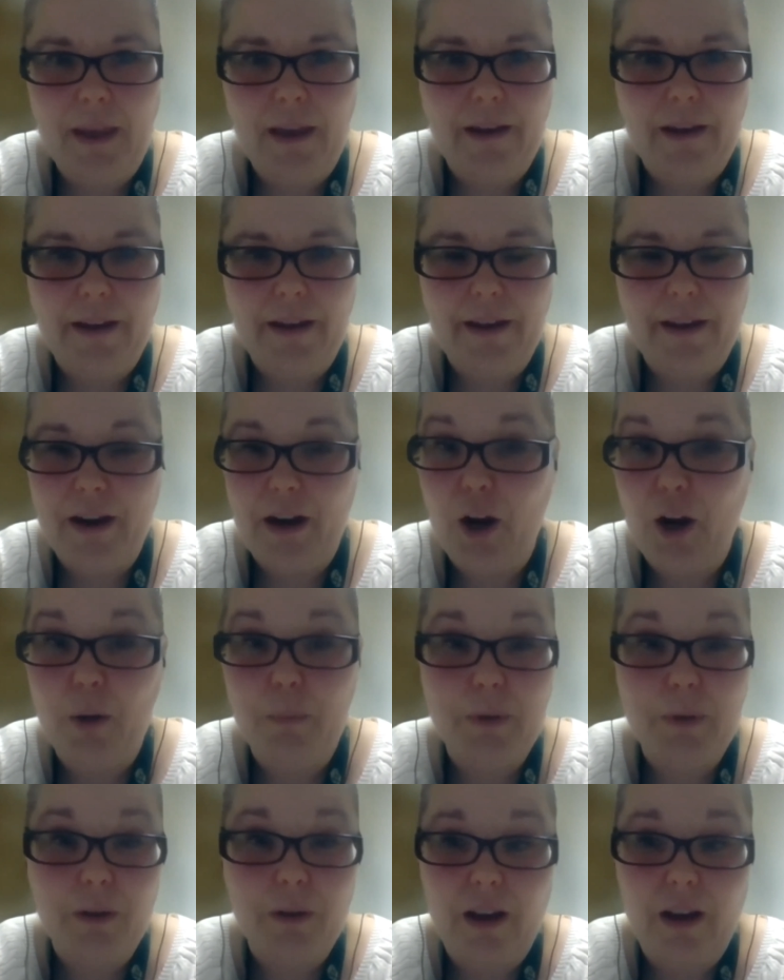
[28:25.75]
And I
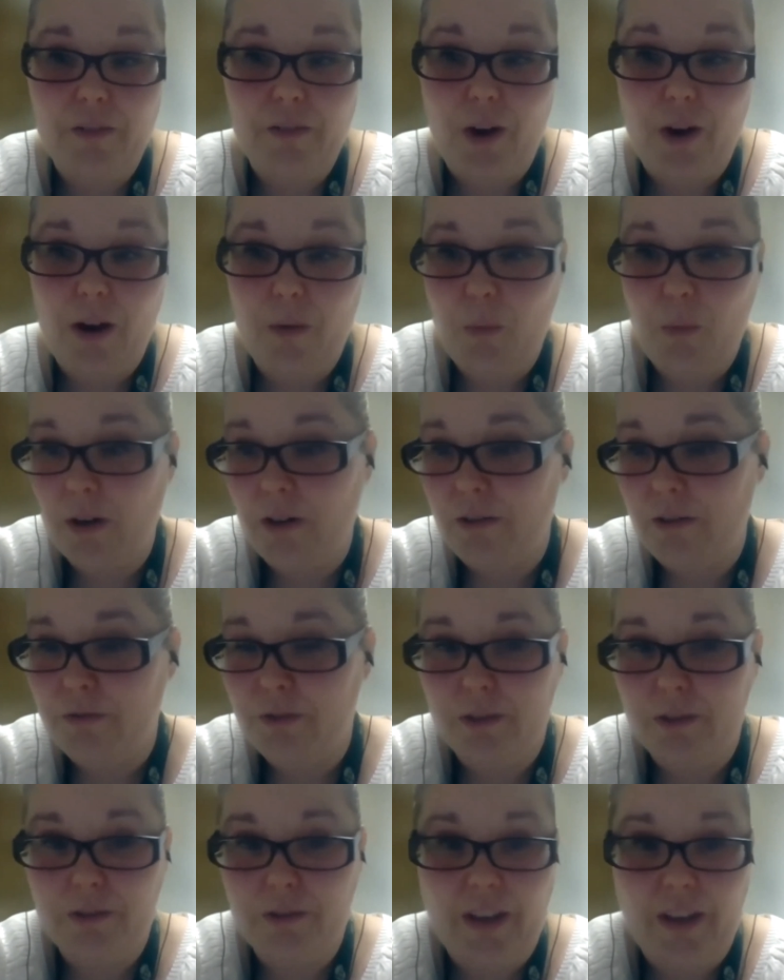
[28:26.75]
hope you all have a
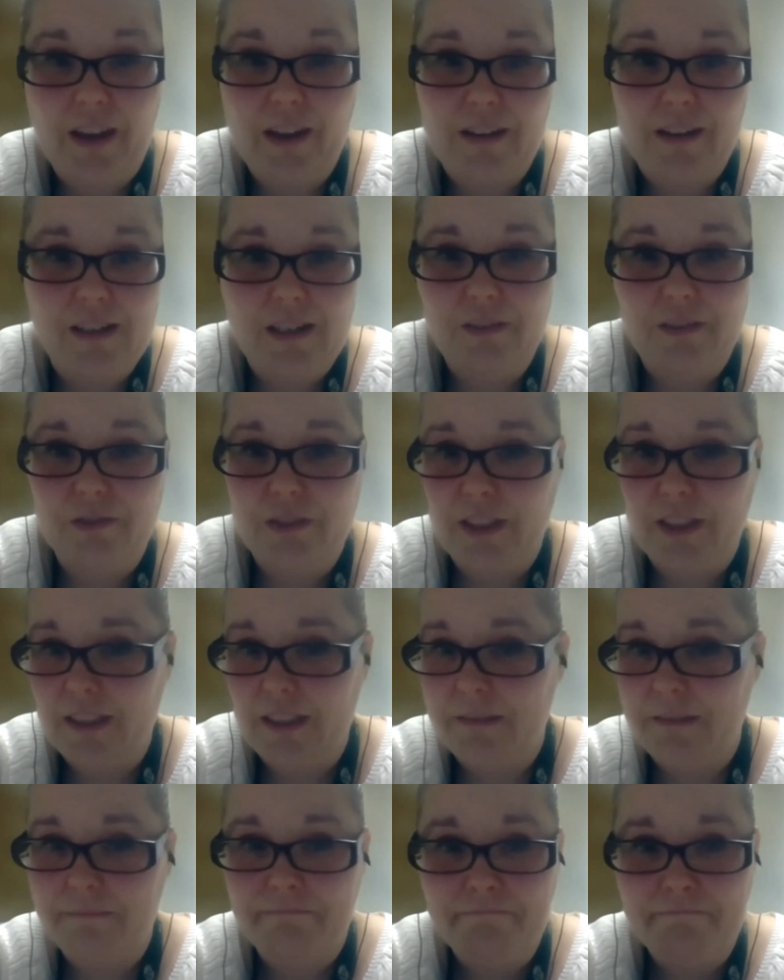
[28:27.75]
wonderful day,
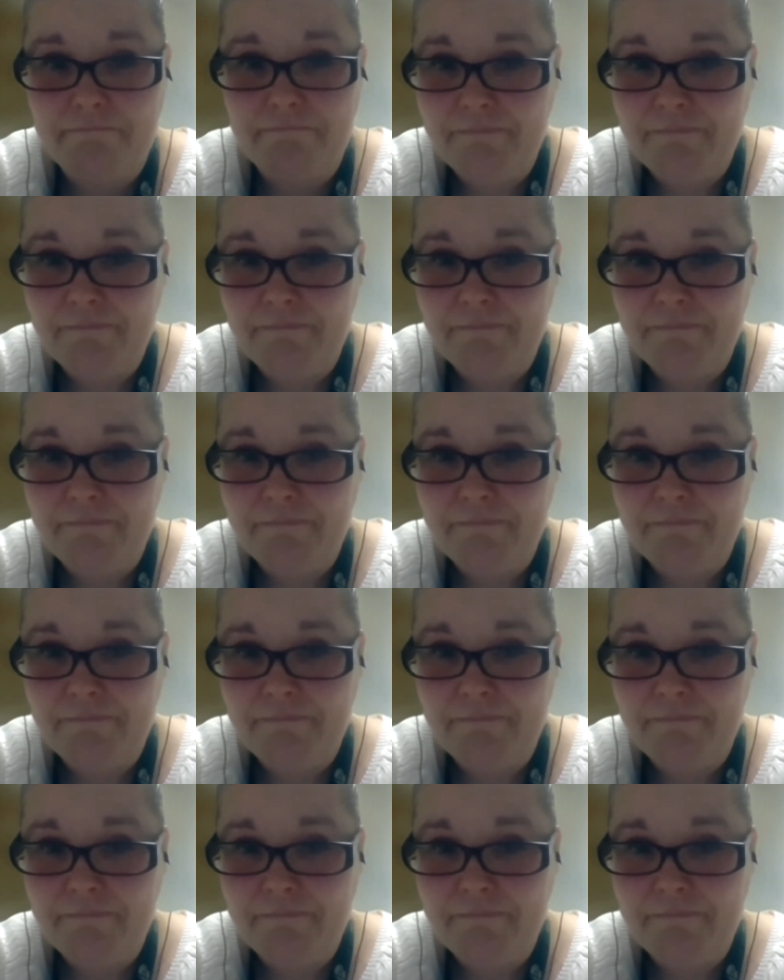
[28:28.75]
evening,